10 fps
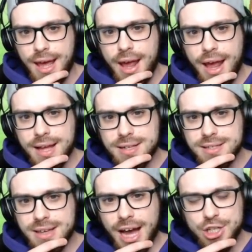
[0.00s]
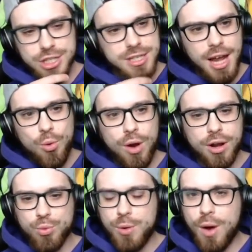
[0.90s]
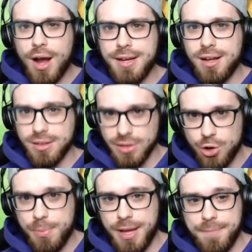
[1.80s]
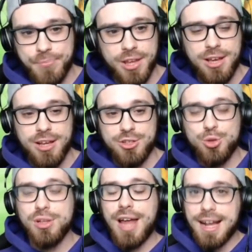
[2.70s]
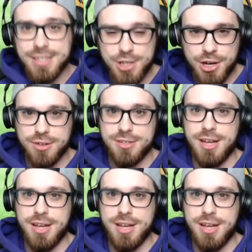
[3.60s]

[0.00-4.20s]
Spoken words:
And I just kind of want to rewind a little bit to last year's